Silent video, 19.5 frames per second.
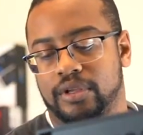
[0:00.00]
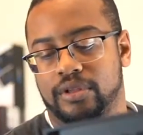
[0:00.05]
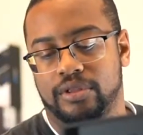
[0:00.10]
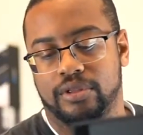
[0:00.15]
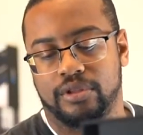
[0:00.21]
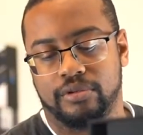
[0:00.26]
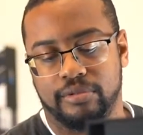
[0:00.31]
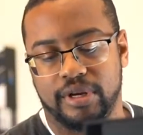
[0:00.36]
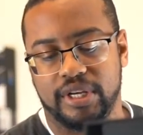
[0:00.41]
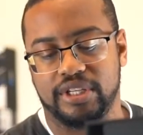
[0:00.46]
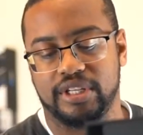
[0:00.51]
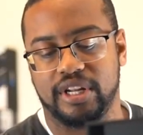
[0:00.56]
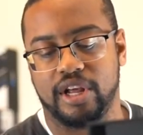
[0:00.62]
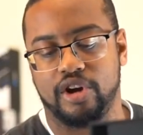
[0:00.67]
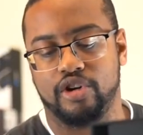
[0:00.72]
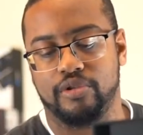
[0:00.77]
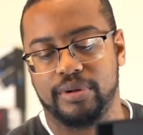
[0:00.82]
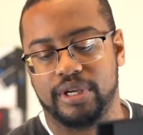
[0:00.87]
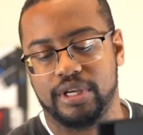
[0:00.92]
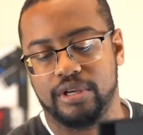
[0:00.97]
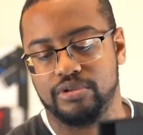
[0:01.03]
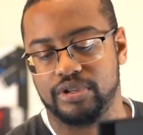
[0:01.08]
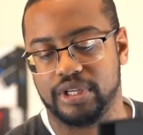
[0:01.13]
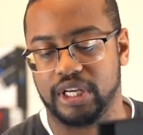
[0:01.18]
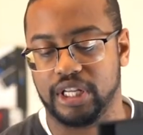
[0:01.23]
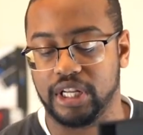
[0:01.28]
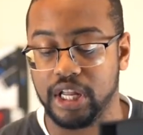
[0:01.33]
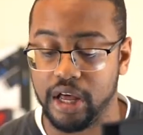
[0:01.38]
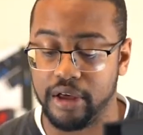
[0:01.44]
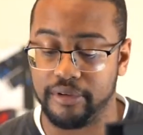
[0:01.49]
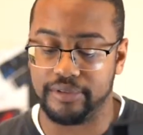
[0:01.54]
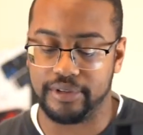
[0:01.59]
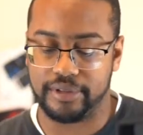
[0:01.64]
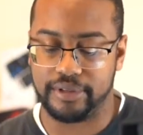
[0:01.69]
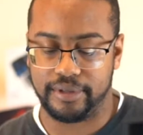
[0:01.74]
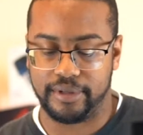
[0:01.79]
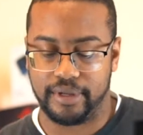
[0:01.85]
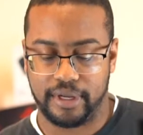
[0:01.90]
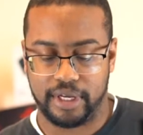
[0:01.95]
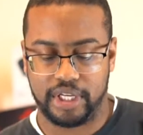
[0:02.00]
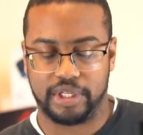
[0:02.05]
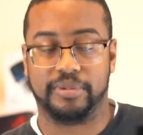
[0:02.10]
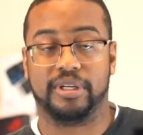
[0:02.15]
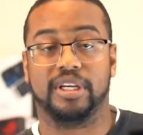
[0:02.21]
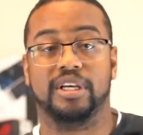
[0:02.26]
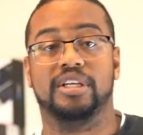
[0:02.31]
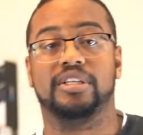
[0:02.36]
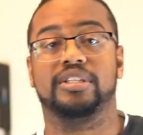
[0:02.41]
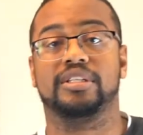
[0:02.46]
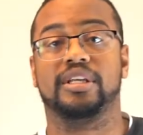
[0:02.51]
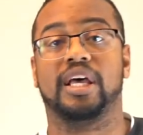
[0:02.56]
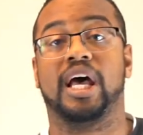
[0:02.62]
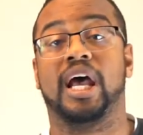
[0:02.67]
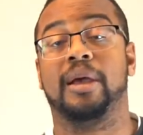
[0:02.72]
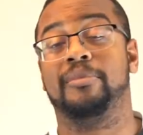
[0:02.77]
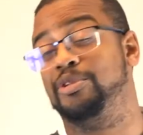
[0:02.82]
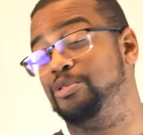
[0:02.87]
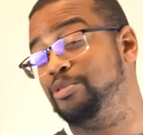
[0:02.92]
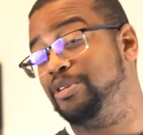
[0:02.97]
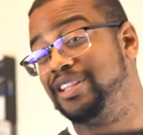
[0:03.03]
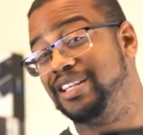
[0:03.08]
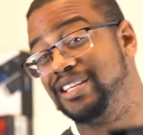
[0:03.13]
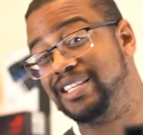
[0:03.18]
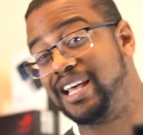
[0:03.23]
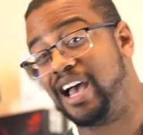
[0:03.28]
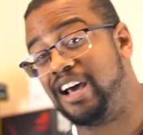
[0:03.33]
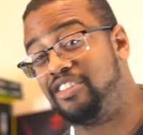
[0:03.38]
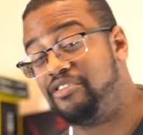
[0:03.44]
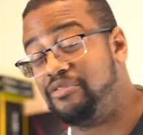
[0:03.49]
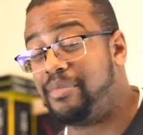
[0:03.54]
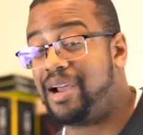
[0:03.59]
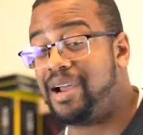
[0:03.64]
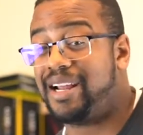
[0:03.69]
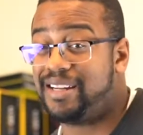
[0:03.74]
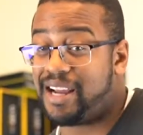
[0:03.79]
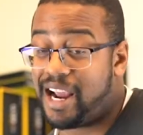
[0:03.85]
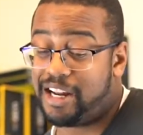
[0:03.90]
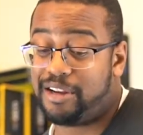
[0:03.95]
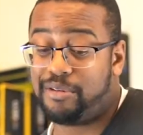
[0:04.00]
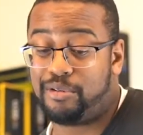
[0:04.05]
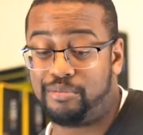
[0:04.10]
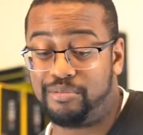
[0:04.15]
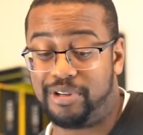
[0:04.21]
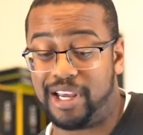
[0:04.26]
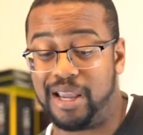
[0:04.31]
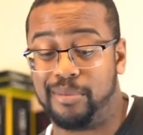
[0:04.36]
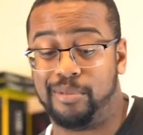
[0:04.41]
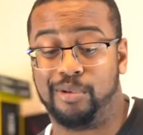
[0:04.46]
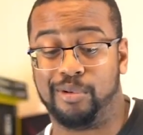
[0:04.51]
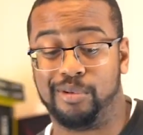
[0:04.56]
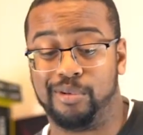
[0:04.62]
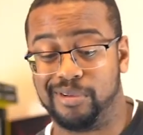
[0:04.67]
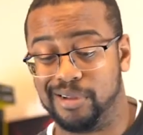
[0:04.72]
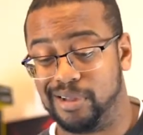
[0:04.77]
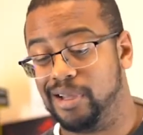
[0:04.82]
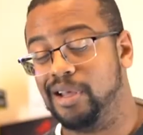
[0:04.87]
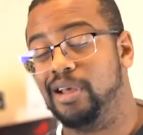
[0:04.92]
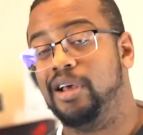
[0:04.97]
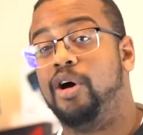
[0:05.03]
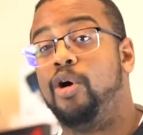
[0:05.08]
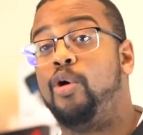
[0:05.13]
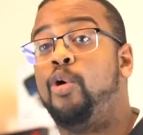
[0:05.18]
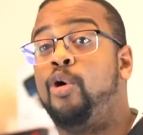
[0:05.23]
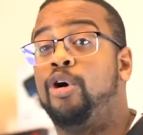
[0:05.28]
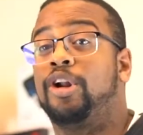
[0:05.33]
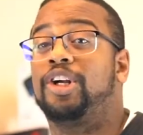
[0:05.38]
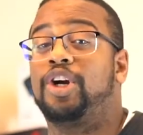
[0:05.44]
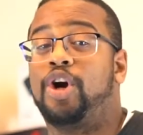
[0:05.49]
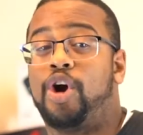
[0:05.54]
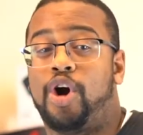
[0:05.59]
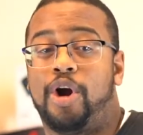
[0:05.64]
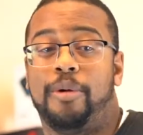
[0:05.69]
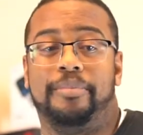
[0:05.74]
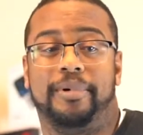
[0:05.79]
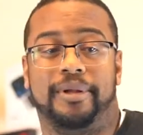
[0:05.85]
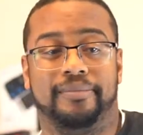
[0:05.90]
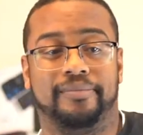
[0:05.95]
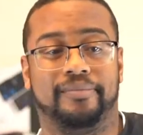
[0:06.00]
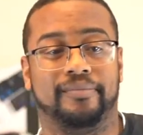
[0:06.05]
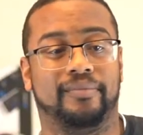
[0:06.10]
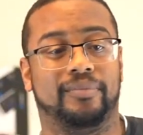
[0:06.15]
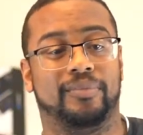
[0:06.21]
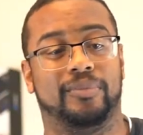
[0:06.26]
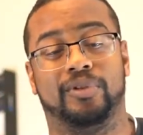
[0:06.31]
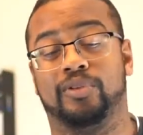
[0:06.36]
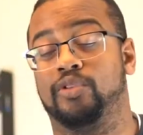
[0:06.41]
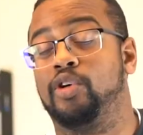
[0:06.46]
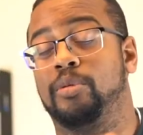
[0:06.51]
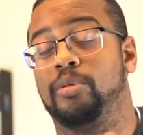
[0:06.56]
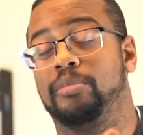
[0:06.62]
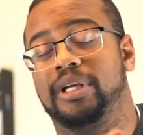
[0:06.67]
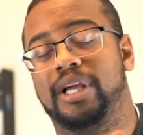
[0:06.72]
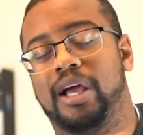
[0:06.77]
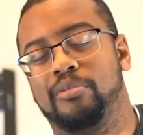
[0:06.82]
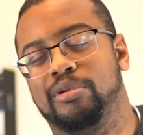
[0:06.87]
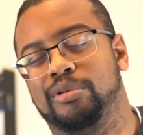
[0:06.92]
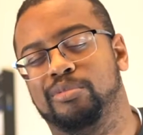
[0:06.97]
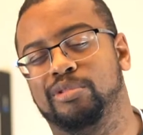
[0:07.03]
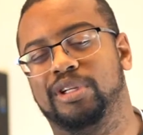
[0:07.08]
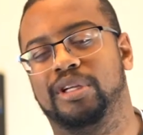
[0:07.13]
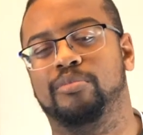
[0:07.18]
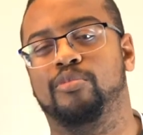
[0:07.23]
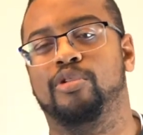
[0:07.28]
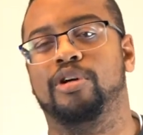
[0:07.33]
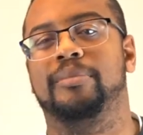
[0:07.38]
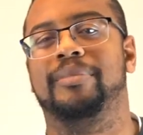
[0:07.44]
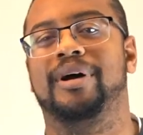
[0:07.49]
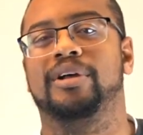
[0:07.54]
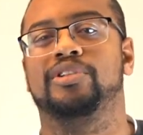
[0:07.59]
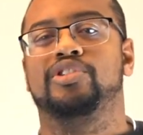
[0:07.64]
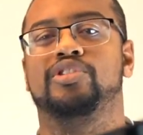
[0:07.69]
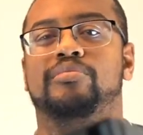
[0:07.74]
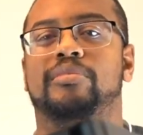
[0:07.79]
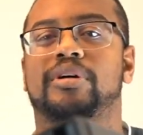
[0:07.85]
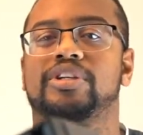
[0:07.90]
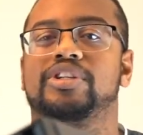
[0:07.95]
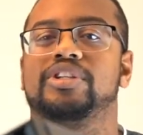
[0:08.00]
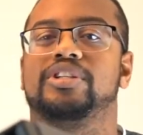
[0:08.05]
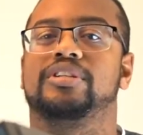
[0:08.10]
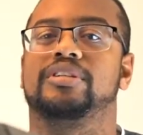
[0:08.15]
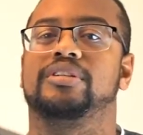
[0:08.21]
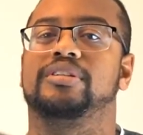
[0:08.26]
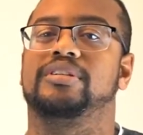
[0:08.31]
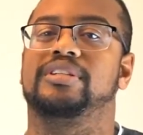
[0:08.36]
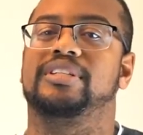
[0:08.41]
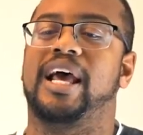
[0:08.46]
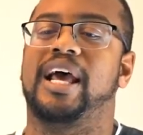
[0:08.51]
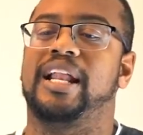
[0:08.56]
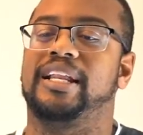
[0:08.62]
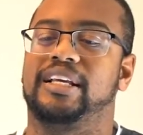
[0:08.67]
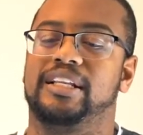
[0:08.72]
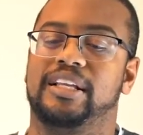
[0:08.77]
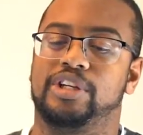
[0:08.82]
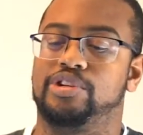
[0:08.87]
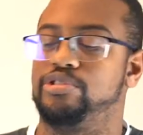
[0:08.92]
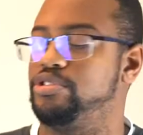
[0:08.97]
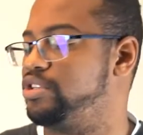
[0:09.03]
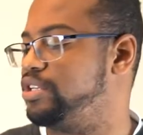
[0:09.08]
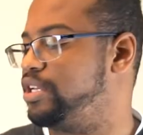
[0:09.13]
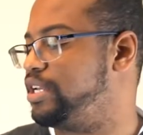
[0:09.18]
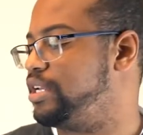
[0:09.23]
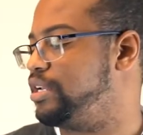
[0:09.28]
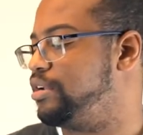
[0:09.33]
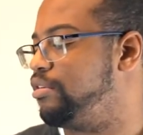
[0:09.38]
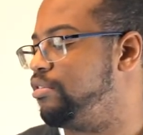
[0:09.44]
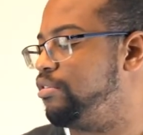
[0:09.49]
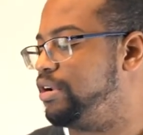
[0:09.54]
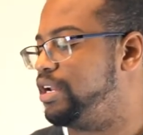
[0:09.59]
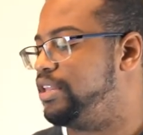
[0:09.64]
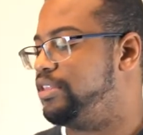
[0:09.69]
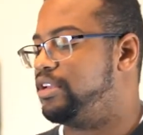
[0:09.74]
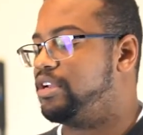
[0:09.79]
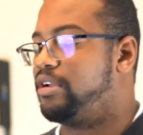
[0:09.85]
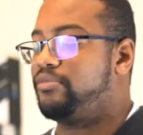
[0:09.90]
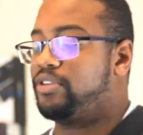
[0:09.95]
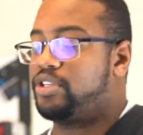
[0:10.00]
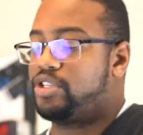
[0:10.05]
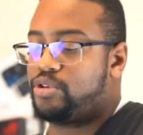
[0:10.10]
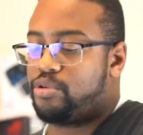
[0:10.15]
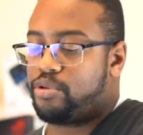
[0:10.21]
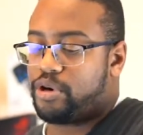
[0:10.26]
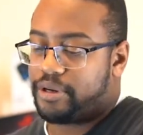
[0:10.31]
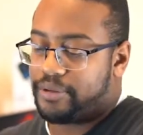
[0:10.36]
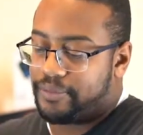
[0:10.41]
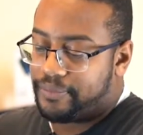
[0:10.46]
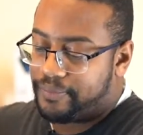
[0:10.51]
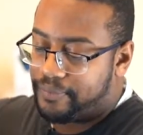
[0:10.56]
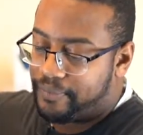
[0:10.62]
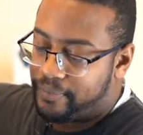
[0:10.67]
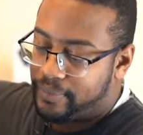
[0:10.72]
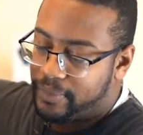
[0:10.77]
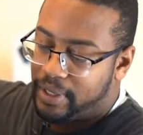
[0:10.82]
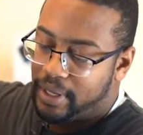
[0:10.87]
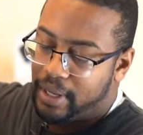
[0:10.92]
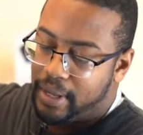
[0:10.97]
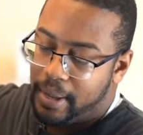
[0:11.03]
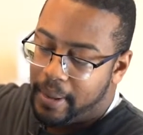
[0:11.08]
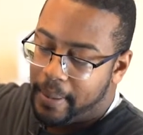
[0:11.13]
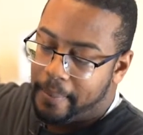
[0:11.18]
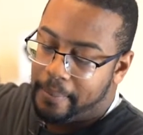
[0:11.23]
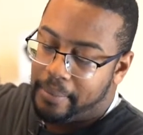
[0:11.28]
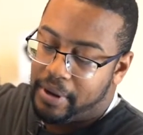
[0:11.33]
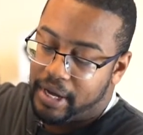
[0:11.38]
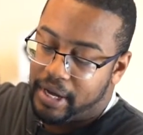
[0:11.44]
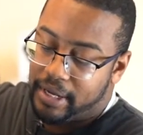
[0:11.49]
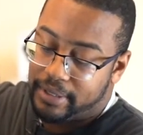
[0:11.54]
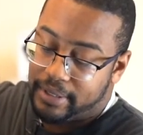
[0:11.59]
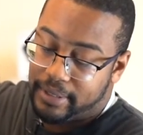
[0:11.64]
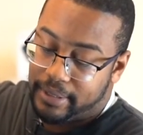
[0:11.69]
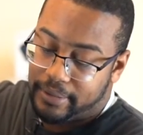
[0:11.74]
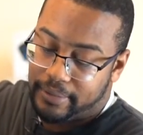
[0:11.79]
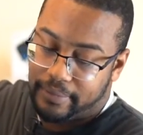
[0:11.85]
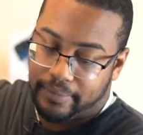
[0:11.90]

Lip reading: The reason I will be using gloves is because I'm doing this out of my dining room table on carpet. Normally I wouldn't really worry about too much static electricity or anything of the sort, but